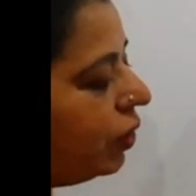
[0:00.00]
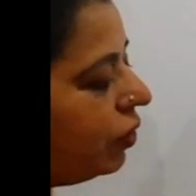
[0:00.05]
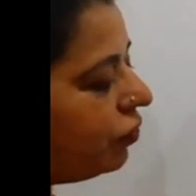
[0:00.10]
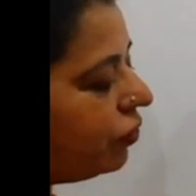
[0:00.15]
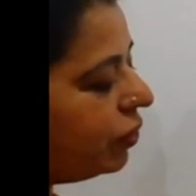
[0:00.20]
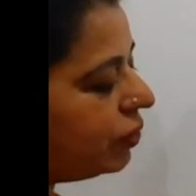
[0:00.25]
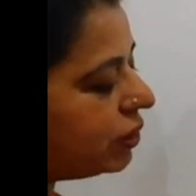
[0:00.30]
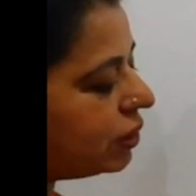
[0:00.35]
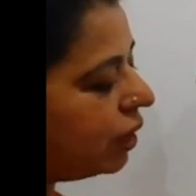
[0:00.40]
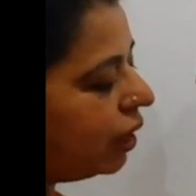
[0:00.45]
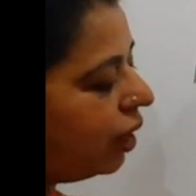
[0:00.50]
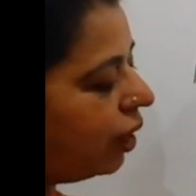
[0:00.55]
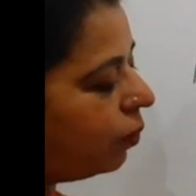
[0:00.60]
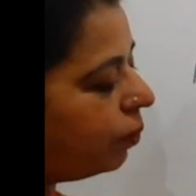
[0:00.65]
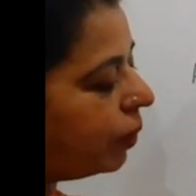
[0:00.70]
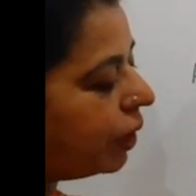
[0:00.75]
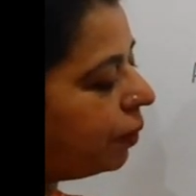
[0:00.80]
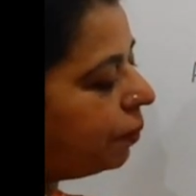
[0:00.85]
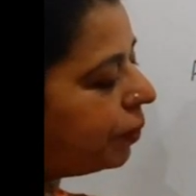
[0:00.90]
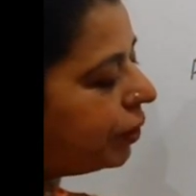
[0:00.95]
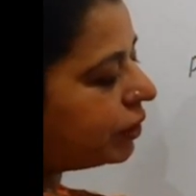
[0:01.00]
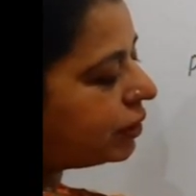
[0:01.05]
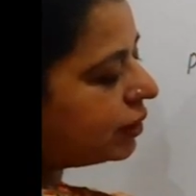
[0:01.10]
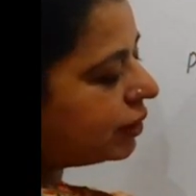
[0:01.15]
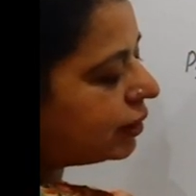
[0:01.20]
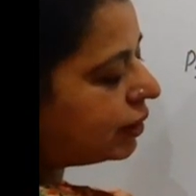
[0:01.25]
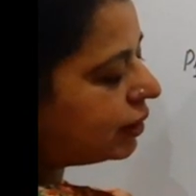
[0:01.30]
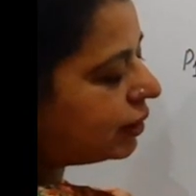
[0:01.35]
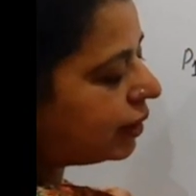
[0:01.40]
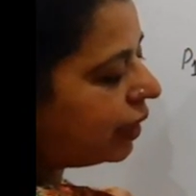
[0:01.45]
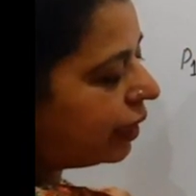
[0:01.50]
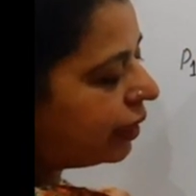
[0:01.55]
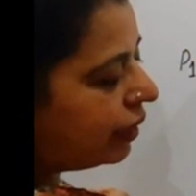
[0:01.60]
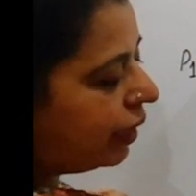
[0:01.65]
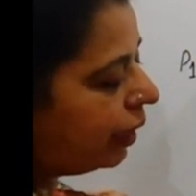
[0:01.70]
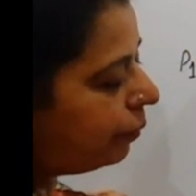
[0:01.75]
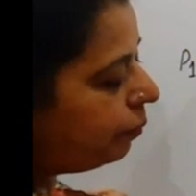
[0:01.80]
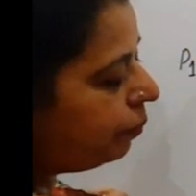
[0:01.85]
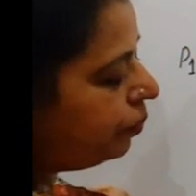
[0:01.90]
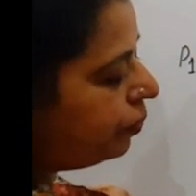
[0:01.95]
if you see how many processes are
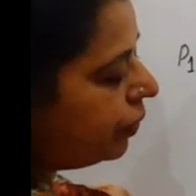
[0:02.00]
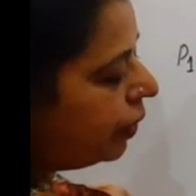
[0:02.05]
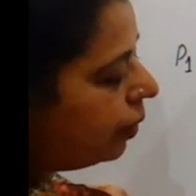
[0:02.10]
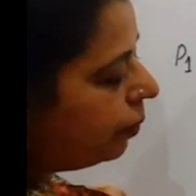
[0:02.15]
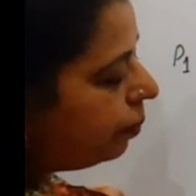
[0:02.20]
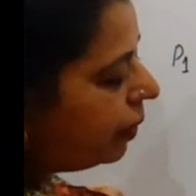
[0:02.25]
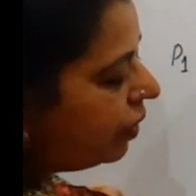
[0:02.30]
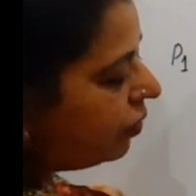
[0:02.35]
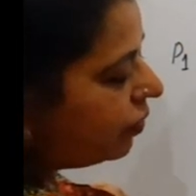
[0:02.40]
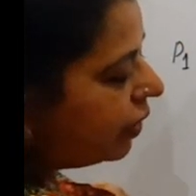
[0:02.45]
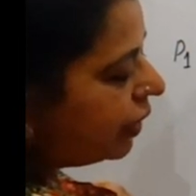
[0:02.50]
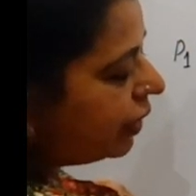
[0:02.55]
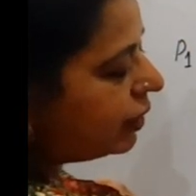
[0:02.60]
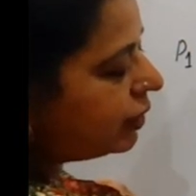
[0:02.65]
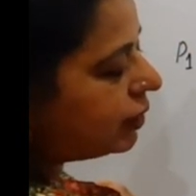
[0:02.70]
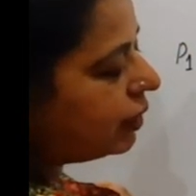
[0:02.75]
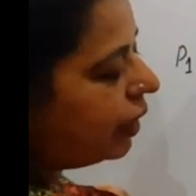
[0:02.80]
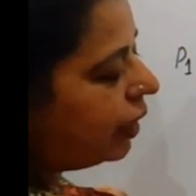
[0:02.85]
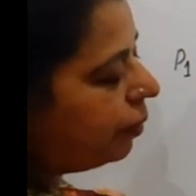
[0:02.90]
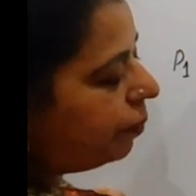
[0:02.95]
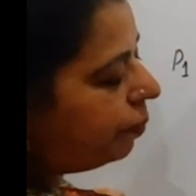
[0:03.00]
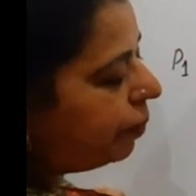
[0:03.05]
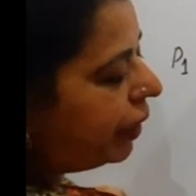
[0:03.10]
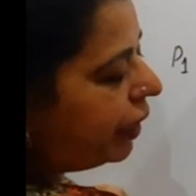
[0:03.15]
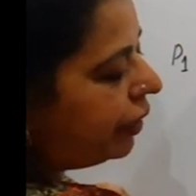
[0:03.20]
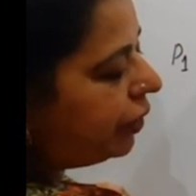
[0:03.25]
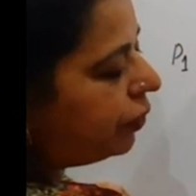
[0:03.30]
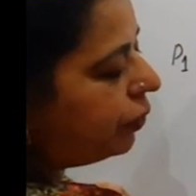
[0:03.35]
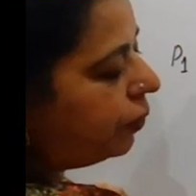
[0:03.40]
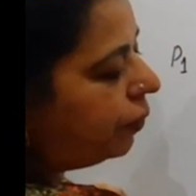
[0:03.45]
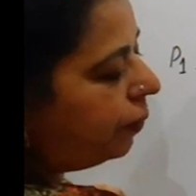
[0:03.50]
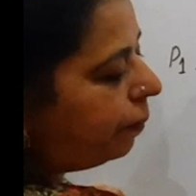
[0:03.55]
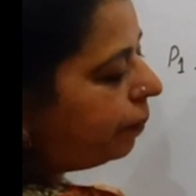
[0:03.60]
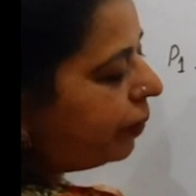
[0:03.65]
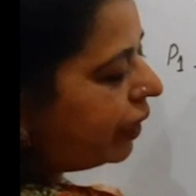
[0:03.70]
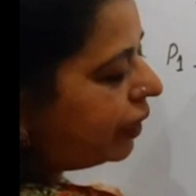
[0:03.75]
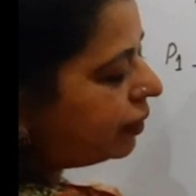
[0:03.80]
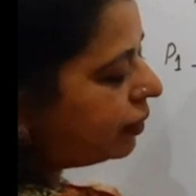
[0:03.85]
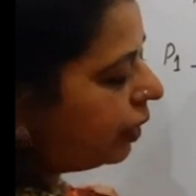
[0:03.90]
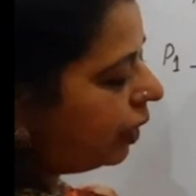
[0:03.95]
there, P1 is there, P2,
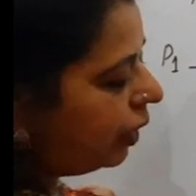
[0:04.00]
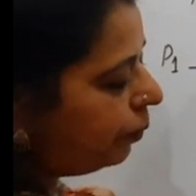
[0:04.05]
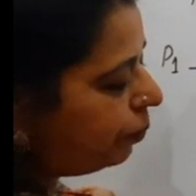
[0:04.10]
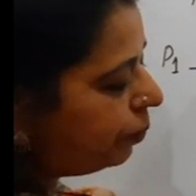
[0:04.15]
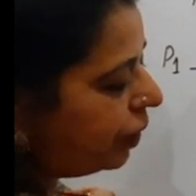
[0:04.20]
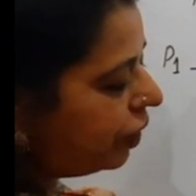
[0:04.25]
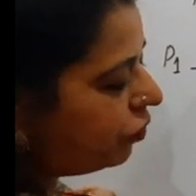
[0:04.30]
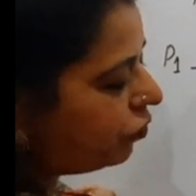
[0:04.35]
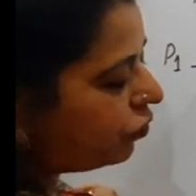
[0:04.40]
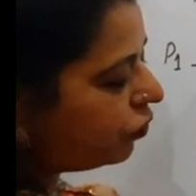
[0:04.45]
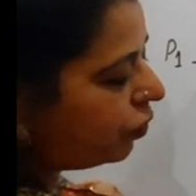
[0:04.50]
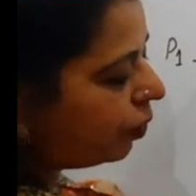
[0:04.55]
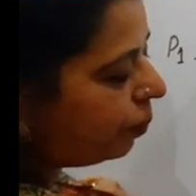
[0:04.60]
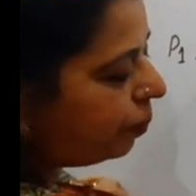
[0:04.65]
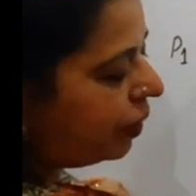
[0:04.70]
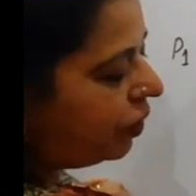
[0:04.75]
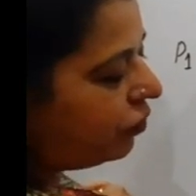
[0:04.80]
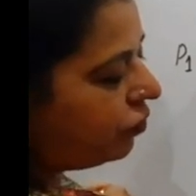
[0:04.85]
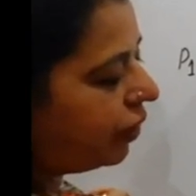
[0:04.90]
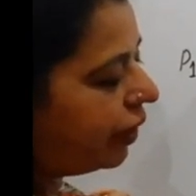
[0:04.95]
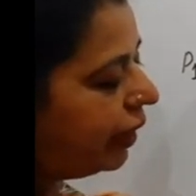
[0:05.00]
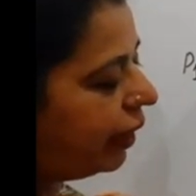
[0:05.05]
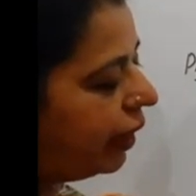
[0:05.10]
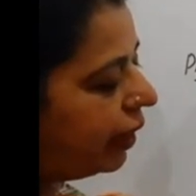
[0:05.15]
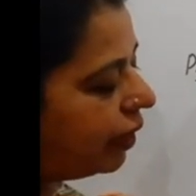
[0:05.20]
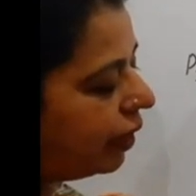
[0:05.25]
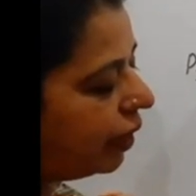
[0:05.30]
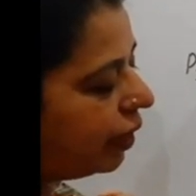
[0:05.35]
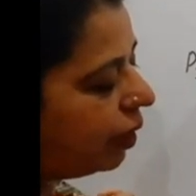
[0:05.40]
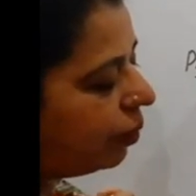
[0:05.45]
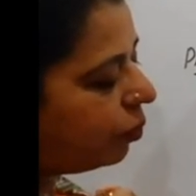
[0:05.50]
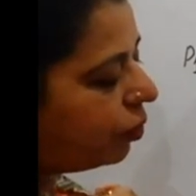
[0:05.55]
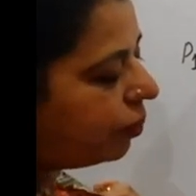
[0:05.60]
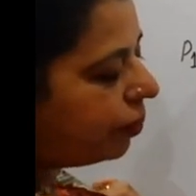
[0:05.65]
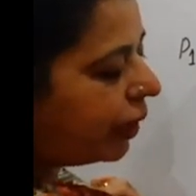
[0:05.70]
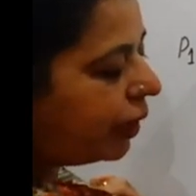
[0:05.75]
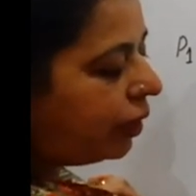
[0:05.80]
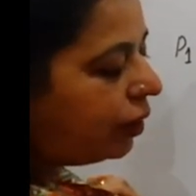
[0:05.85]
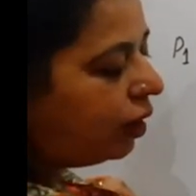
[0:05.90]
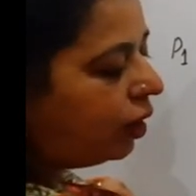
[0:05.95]
P3, P4, P5. At any
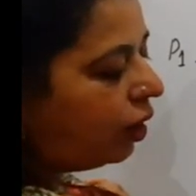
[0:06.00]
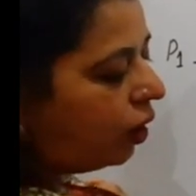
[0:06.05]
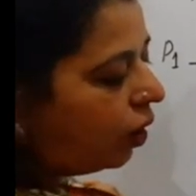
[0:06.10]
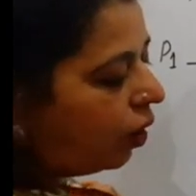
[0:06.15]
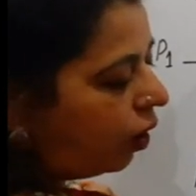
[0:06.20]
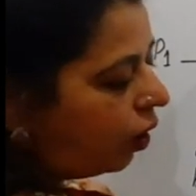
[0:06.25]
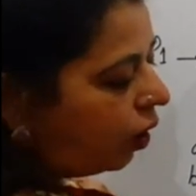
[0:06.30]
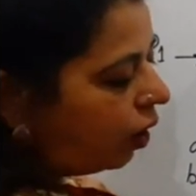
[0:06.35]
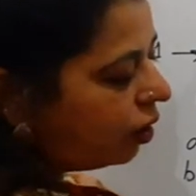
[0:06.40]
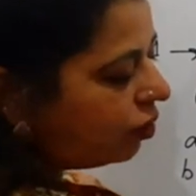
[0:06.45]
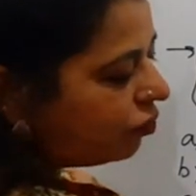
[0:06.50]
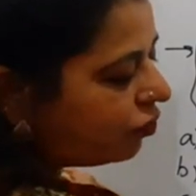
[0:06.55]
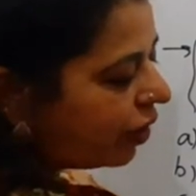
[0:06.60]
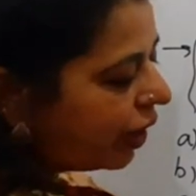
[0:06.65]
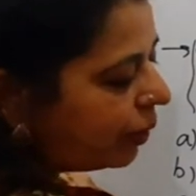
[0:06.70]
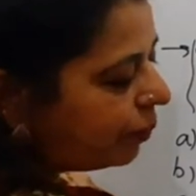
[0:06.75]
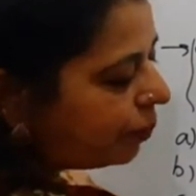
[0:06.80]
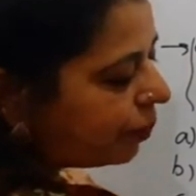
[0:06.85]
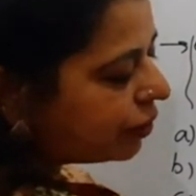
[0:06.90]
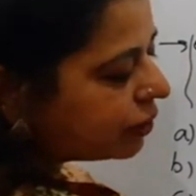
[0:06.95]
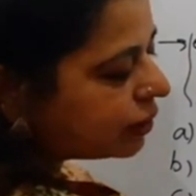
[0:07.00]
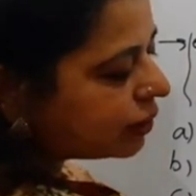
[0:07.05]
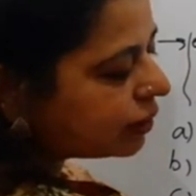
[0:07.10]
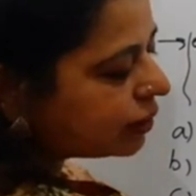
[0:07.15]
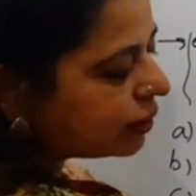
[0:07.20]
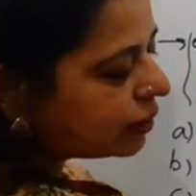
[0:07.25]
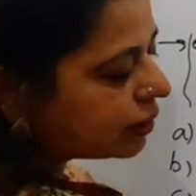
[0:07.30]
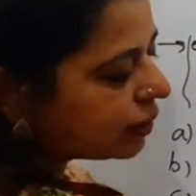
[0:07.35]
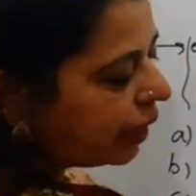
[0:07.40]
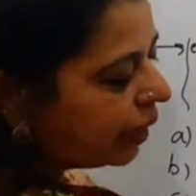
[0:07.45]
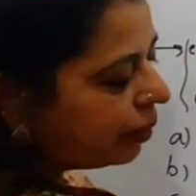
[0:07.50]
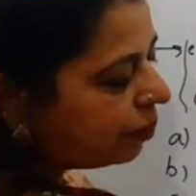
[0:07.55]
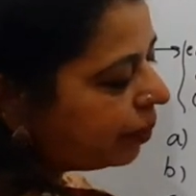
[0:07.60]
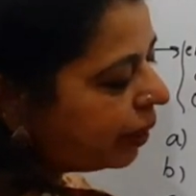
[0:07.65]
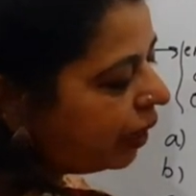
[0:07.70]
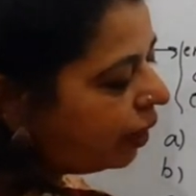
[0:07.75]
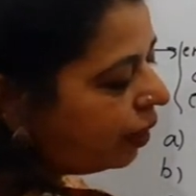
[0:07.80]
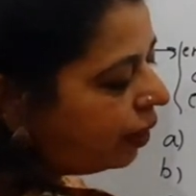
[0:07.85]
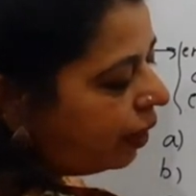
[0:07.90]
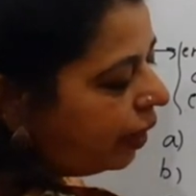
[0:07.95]
moment, all five processes can
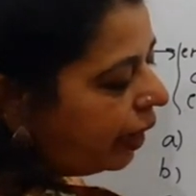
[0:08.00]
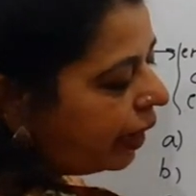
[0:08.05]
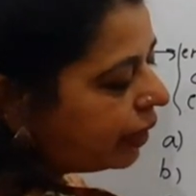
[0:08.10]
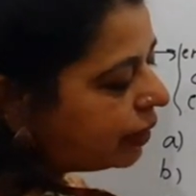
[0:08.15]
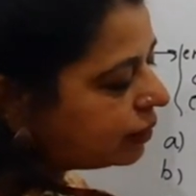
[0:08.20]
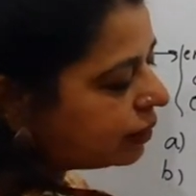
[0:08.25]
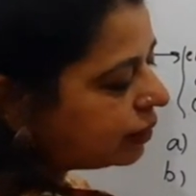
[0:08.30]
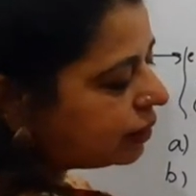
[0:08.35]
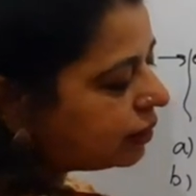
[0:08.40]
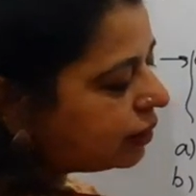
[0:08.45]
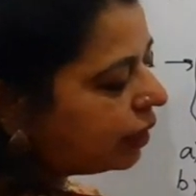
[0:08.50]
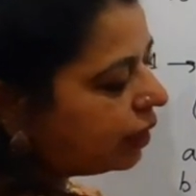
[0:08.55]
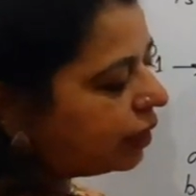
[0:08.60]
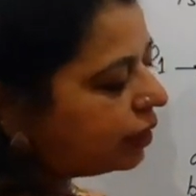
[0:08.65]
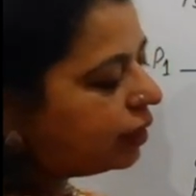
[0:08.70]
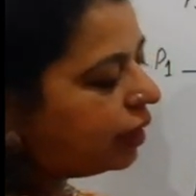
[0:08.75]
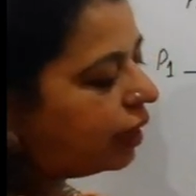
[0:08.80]
be existing in